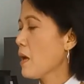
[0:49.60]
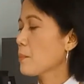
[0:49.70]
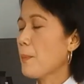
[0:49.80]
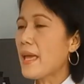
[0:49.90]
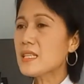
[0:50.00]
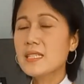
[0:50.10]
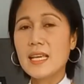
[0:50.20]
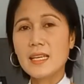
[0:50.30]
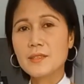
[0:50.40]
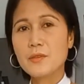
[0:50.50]

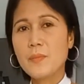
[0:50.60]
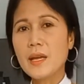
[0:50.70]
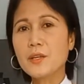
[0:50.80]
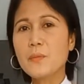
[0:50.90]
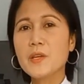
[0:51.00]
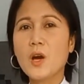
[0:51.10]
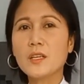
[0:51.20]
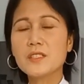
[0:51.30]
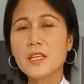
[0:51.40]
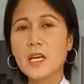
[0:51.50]
Basic to
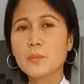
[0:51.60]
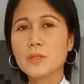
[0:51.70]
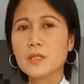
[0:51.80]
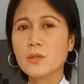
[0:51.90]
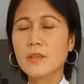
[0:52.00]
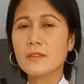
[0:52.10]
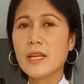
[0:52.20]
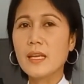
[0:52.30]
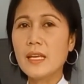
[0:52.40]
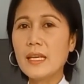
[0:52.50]
microbiology
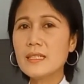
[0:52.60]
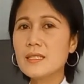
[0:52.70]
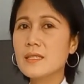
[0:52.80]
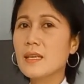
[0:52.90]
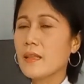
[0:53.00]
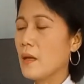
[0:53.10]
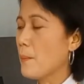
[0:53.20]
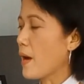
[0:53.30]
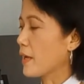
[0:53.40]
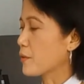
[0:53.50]
laboratory is the
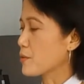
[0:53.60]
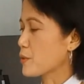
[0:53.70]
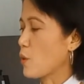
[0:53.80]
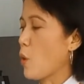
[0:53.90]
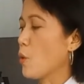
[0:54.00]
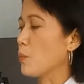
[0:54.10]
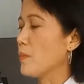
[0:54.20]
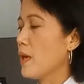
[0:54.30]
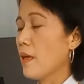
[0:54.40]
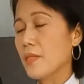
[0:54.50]
microscope.
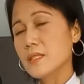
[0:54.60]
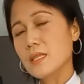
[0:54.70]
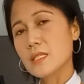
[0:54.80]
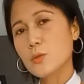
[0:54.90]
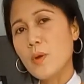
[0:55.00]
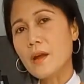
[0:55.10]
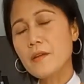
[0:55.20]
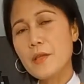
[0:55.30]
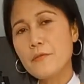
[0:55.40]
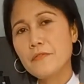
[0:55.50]
This is where
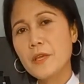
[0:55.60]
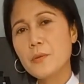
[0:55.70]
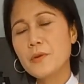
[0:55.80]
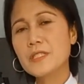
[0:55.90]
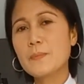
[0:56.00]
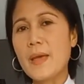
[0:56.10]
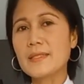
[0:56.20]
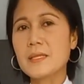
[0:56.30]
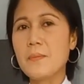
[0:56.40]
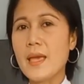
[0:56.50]
you view
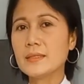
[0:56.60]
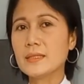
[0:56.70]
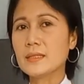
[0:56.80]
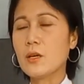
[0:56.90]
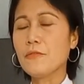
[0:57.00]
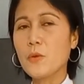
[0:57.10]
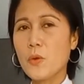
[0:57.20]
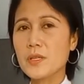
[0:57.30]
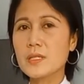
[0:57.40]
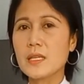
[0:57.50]
specimens. Of
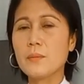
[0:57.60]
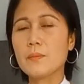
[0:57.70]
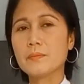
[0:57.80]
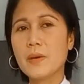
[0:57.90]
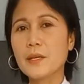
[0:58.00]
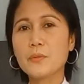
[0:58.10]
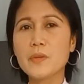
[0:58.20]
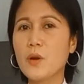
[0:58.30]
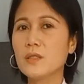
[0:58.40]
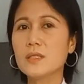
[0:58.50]
course, in
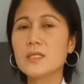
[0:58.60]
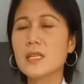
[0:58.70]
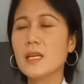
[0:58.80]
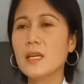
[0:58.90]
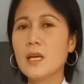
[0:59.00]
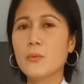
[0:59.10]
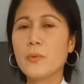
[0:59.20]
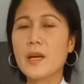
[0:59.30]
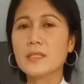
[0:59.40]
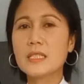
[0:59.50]
microbiology,
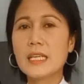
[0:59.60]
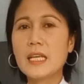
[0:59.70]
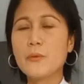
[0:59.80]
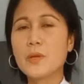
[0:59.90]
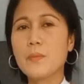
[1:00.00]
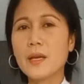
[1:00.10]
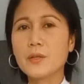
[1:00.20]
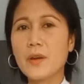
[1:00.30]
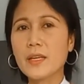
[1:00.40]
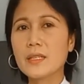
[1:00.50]
we are dealing with
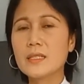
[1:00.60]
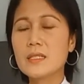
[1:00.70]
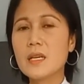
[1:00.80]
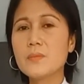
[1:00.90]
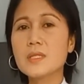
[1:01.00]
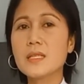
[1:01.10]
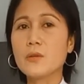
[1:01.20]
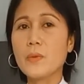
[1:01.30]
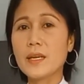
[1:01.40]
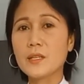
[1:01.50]
microorganisms
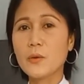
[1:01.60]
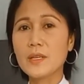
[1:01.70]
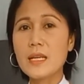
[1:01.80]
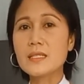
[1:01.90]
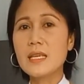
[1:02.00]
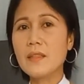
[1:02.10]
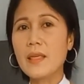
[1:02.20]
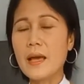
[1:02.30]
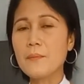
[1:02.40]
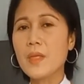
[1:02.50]
and we can only see
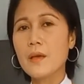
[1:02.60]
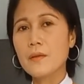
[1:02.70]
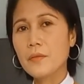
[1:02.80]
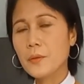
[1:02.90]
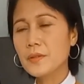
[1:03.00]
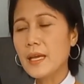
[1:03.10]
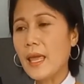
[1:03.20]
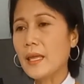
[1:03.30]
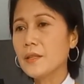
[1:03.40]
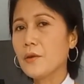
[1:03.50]
them through the
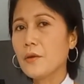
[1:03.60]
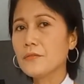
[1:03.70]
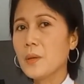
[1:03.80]
aid of the